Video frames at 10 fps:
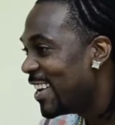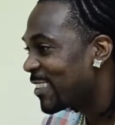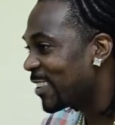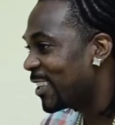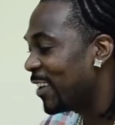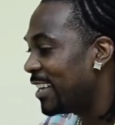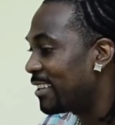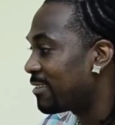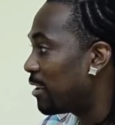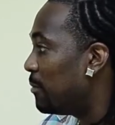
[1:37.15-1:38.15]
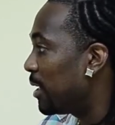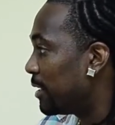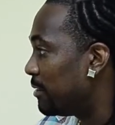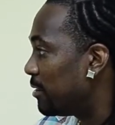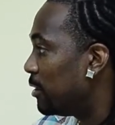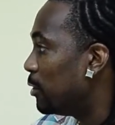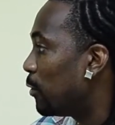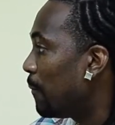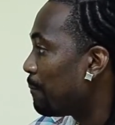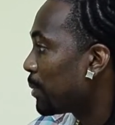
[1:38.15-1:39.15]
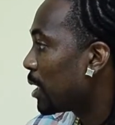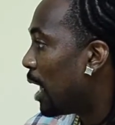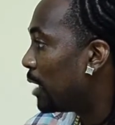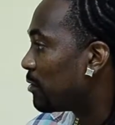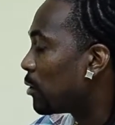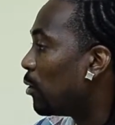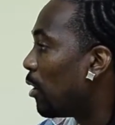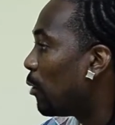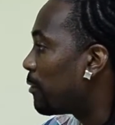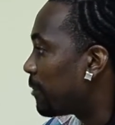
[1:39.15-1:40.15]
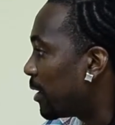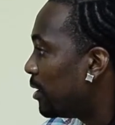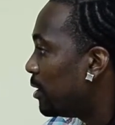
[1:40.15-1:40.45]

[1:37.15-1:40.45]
So you know, I just said me continue and to go on with it.